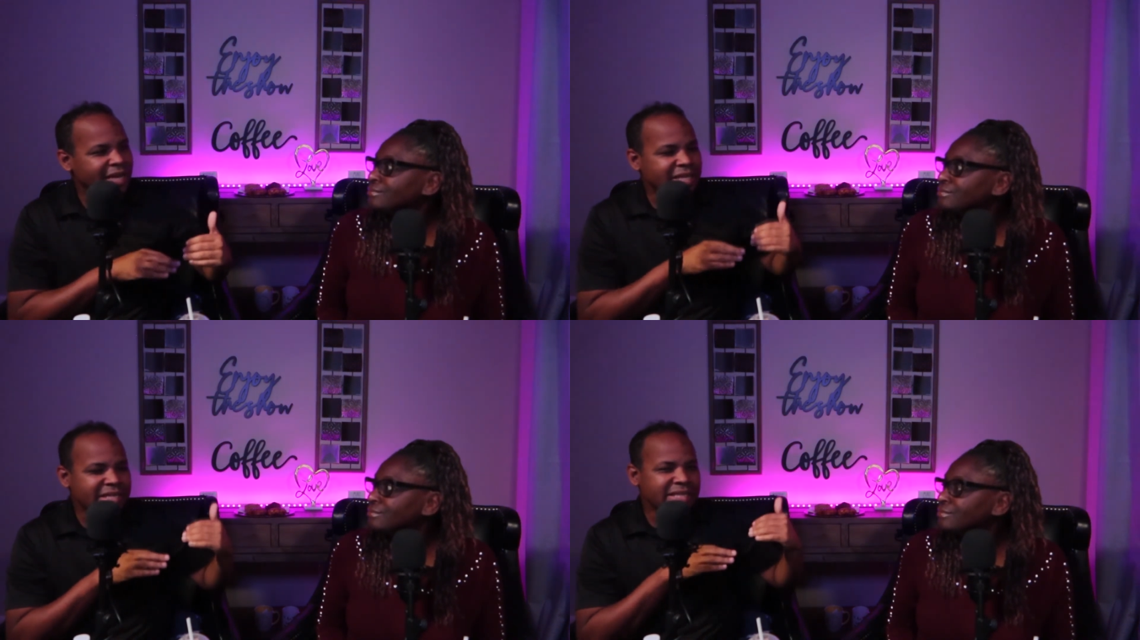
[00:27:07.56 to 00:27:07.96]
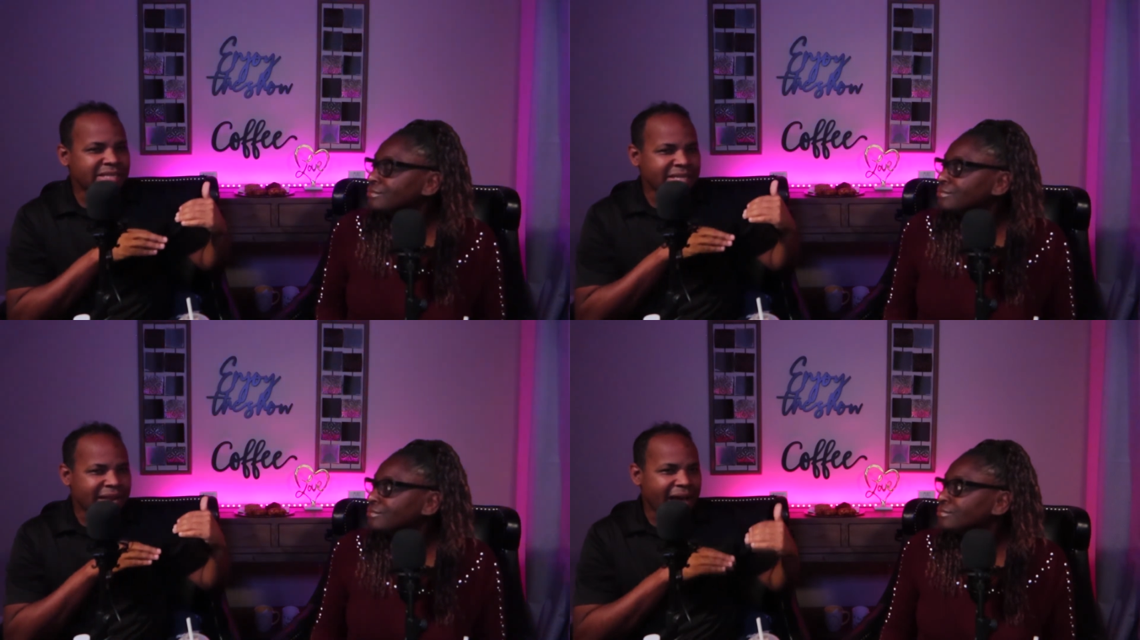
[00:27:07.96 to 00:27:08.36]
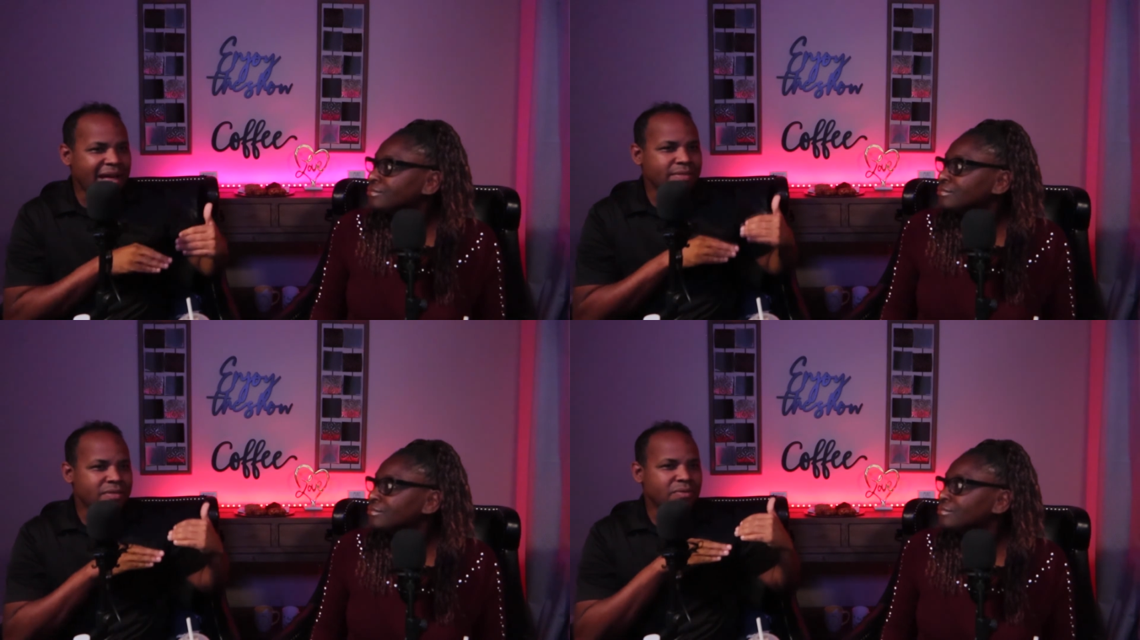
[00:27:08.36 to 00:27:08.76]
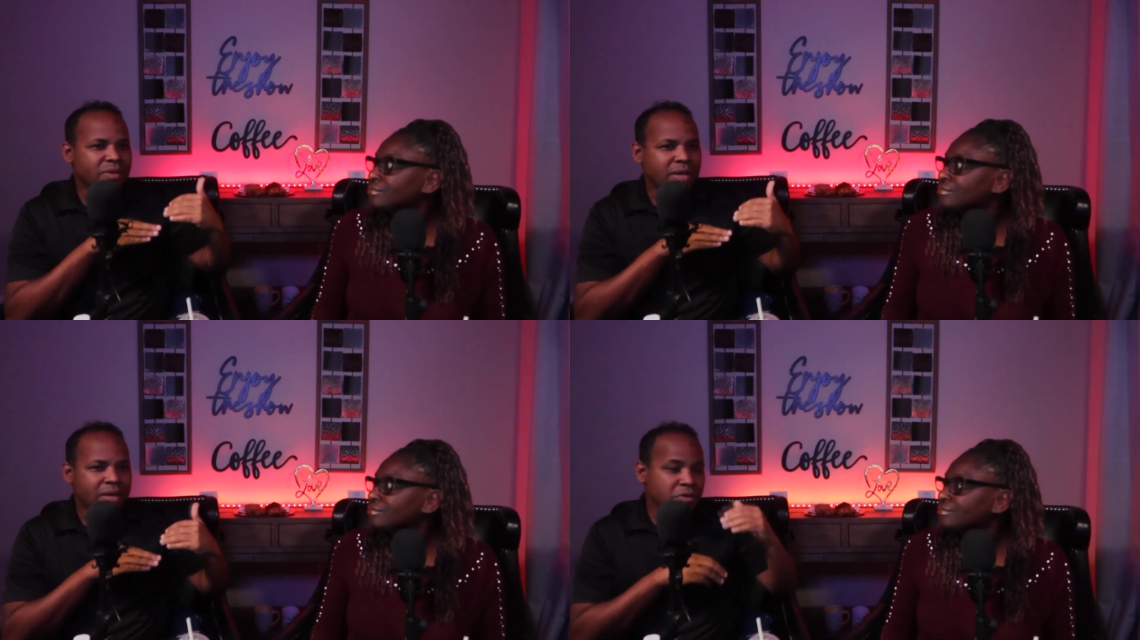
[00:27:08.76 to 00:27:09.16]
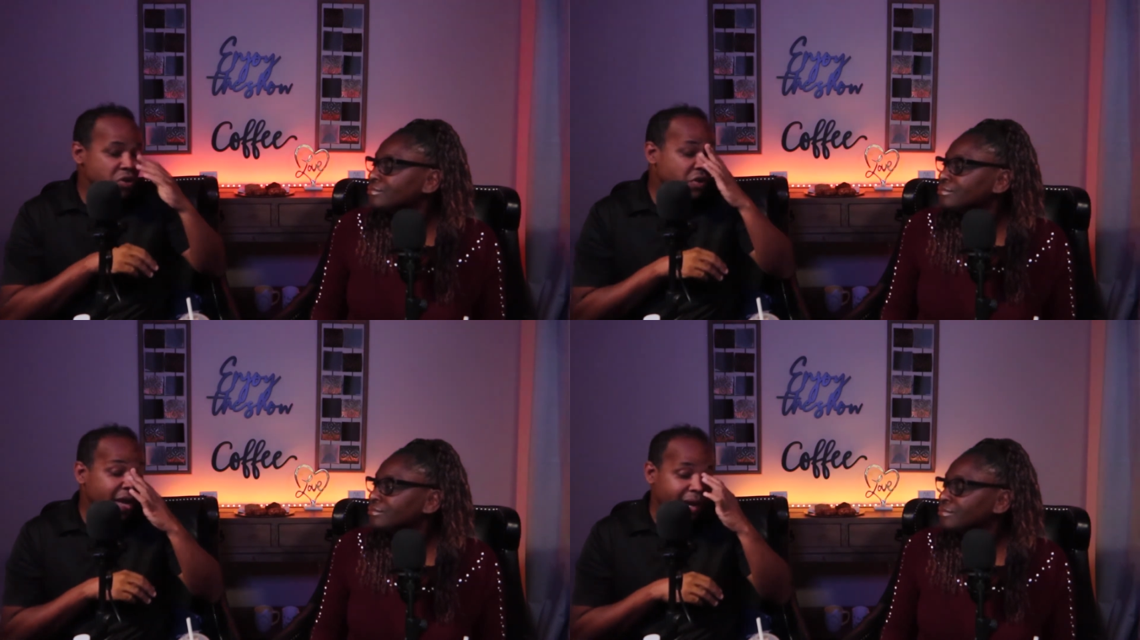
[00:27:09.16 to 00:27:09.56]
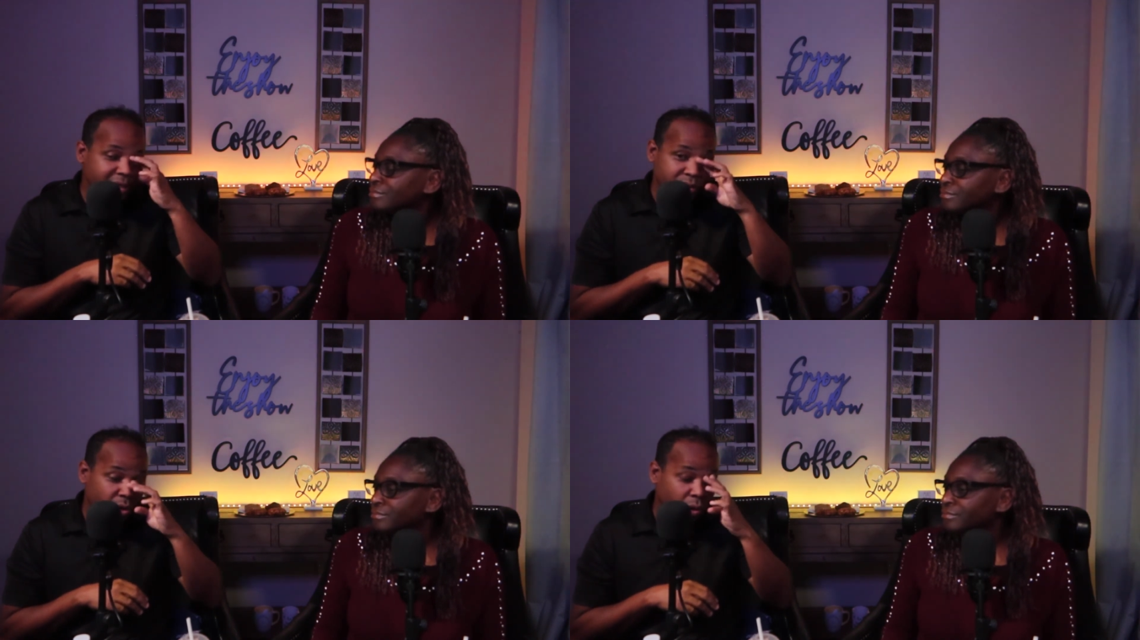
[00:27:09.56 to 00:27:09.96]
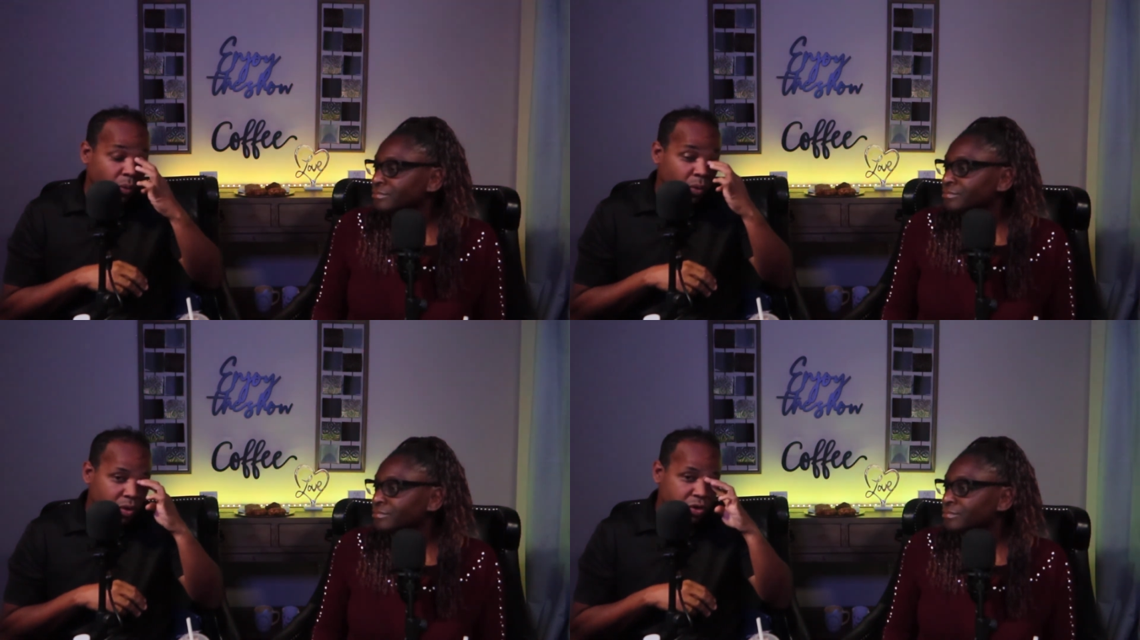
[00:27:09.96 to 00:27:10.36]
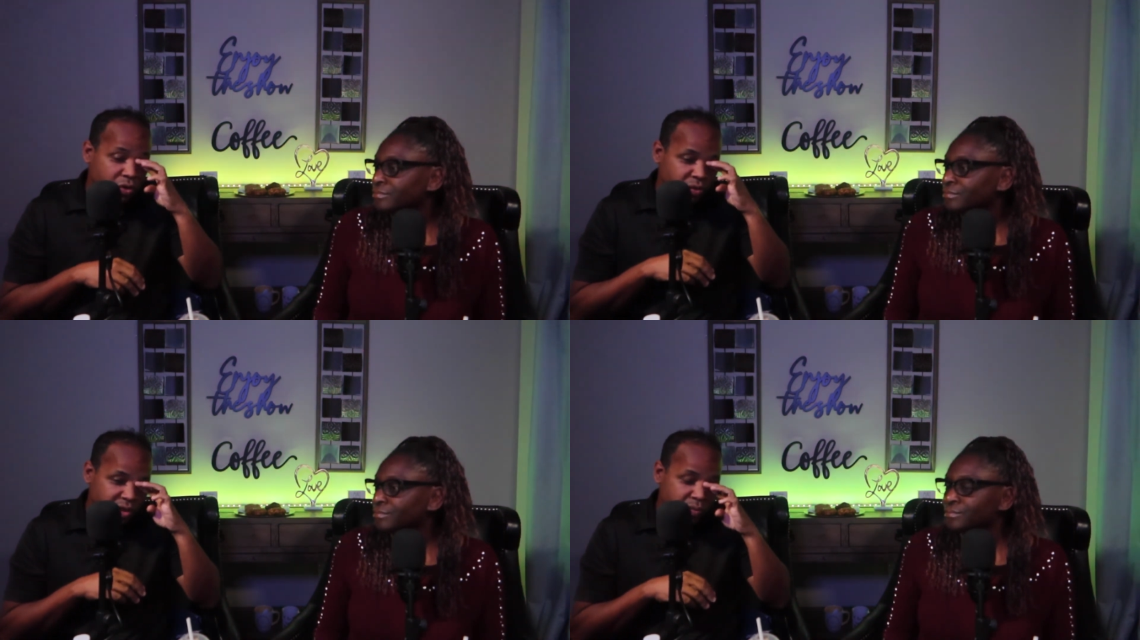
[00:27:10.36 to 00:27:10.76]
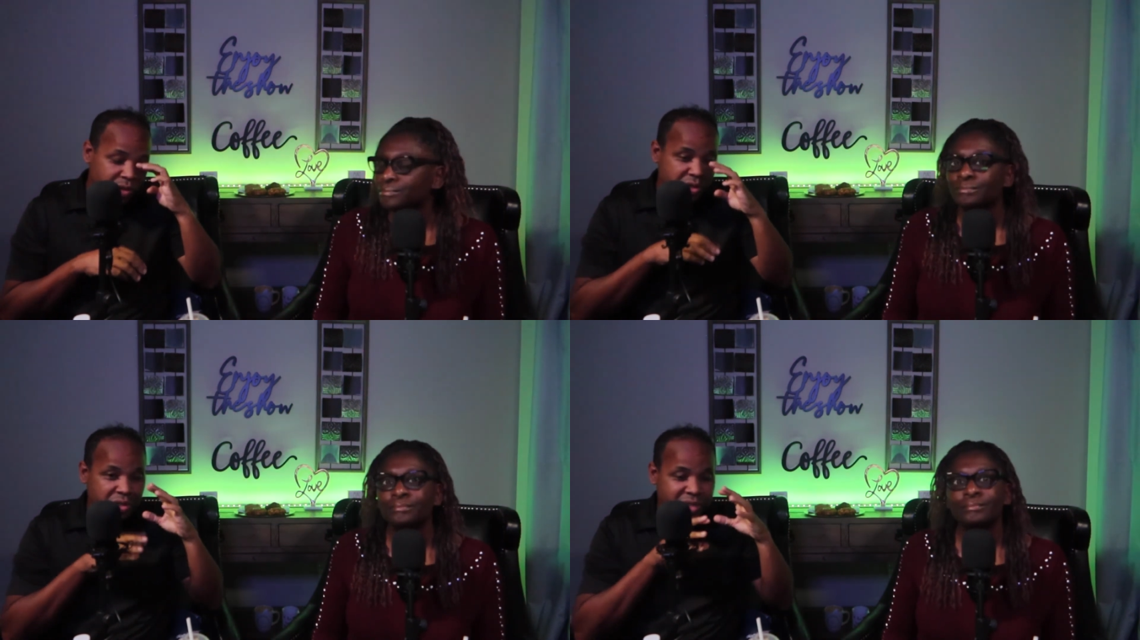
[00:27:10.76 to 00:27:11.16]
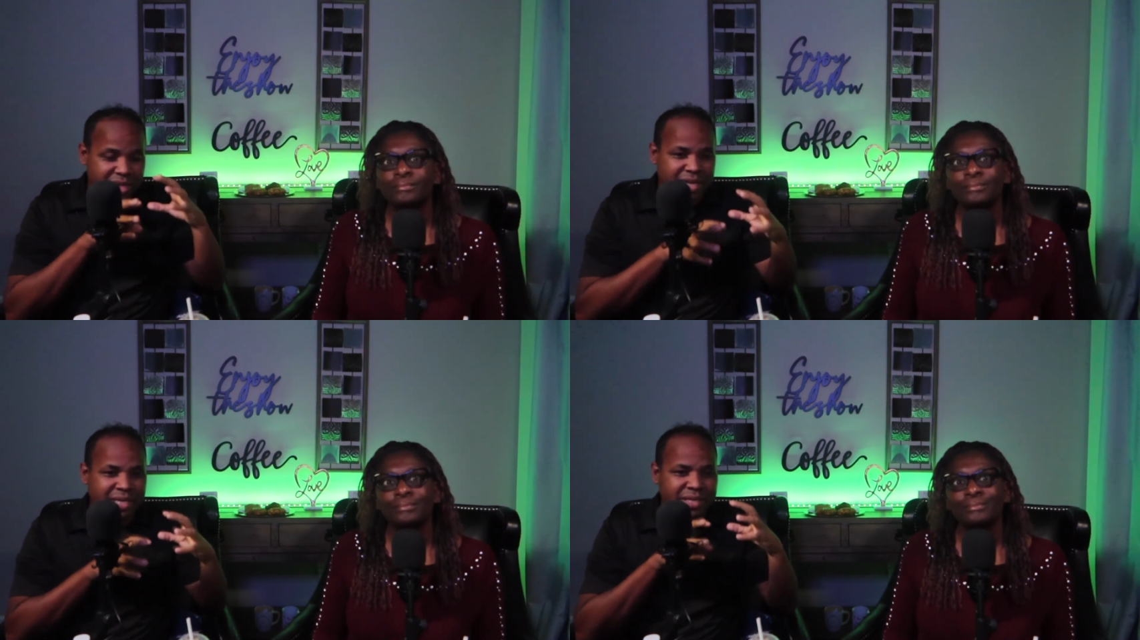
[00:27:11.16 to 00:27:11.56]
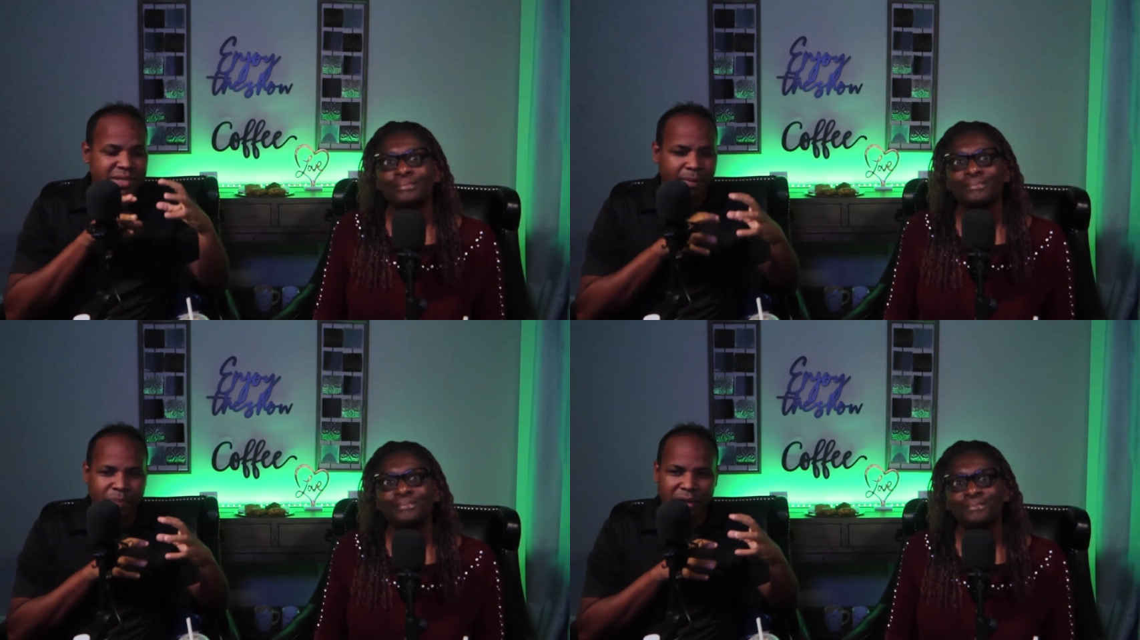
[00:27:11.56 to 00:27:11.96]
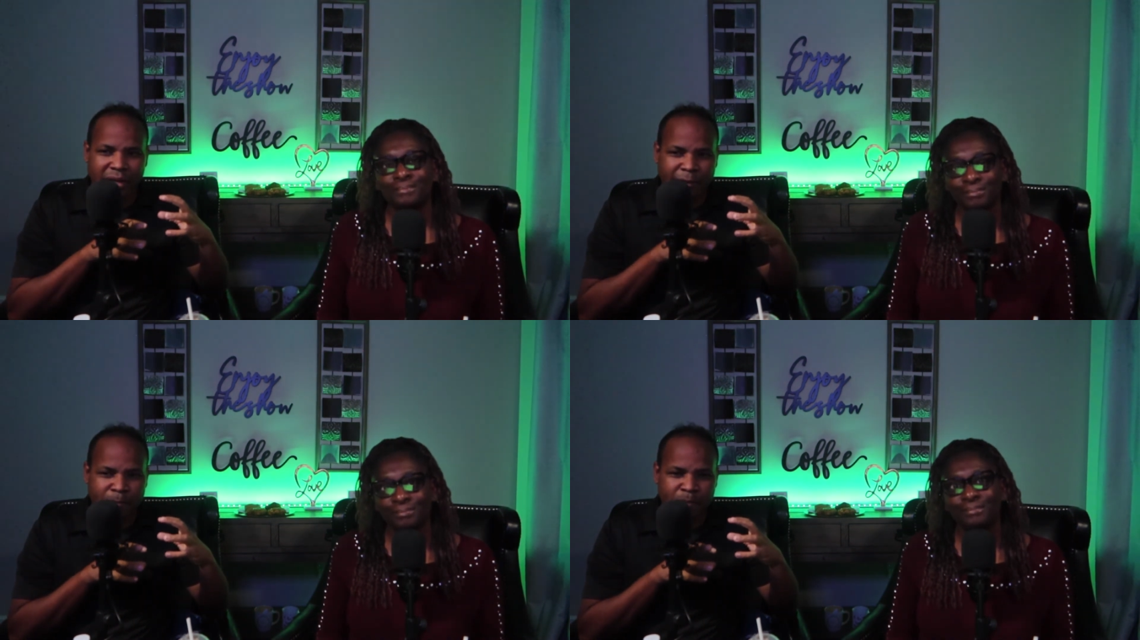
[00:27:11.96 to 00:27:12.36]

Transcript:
Speaker 1: Like, this is not, you guys know, usually when you see something,